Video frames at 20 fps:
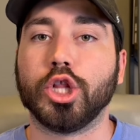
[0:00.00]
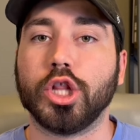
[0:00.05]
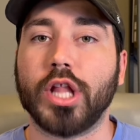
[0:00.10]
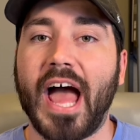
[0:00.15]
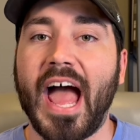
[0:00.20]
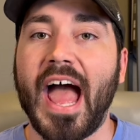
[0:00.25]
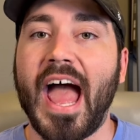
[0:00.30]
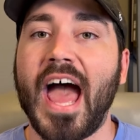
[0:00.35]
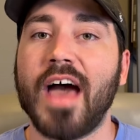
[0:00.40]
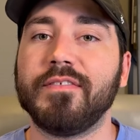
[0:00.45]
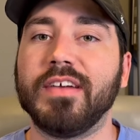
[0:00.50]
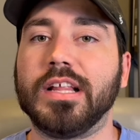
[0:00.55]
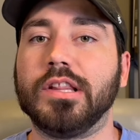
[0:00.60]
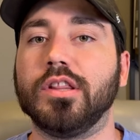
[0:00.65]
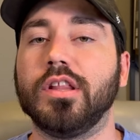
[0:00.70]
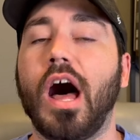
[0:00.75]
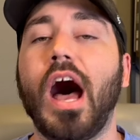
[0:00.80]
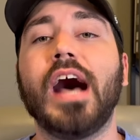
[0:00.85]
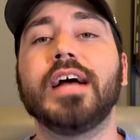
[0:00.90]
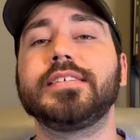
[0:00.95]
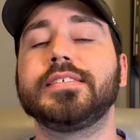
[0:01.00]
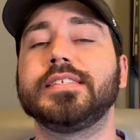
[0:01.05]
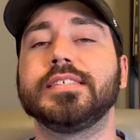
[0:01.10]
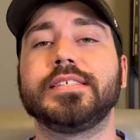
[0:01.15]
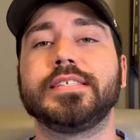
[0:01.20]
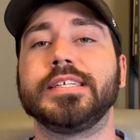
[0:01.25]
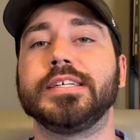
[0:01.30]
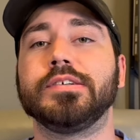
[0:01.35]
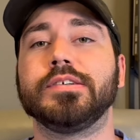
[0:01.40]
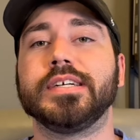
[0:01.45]
Having lost the
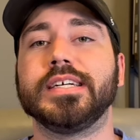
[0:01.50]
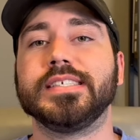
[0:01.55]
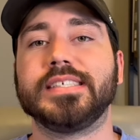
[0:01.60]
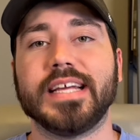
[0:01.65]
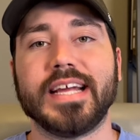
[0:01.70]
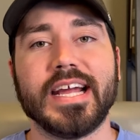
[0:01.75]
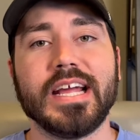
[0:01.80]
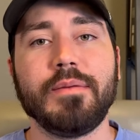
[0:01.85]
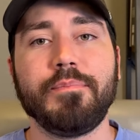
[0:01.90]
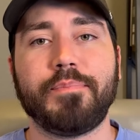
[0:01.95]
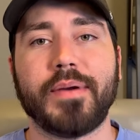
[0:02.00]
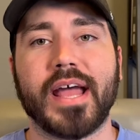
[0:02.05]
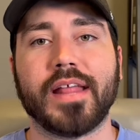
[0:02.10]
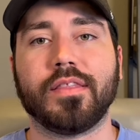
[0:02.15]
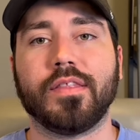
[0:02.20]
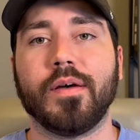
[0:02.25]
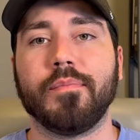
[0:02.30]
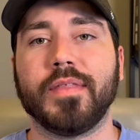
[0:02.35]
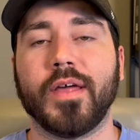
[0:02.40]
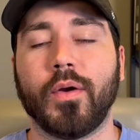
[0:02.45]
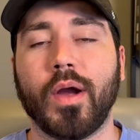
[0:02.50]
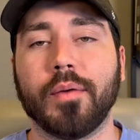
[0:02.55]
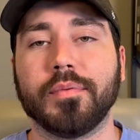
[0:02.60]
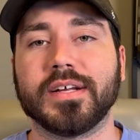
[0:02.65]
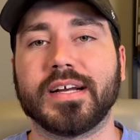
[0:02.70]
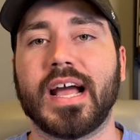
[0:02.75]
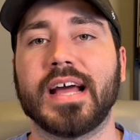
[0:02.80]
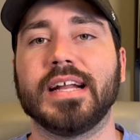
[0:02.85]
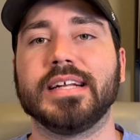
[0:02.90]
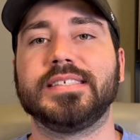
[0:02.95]
series in Bedlam, they were able to
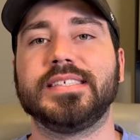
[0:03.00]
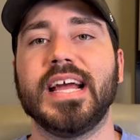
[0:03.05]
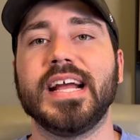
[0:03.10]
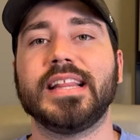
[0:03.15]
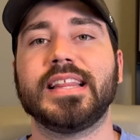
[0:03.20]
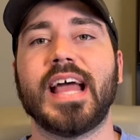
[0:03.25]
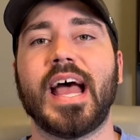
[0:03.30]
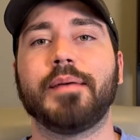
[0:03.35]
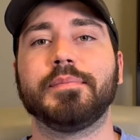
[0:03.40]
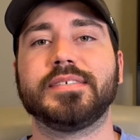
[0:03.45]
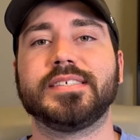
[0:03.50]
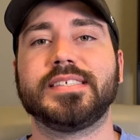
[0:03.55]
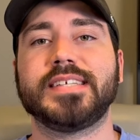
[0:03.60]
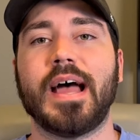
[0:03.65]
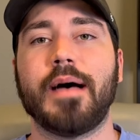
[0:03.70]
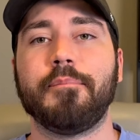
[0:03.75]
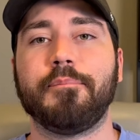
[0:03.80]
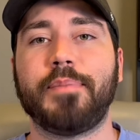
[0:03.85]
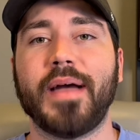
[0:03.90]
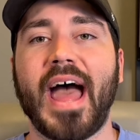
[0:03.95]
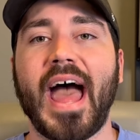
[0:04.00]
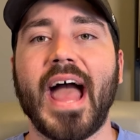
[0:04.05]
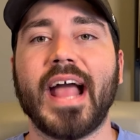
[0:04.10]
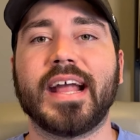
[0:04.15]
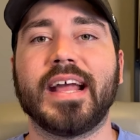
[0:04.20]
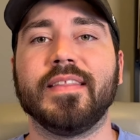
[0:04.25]
kind of take that step back.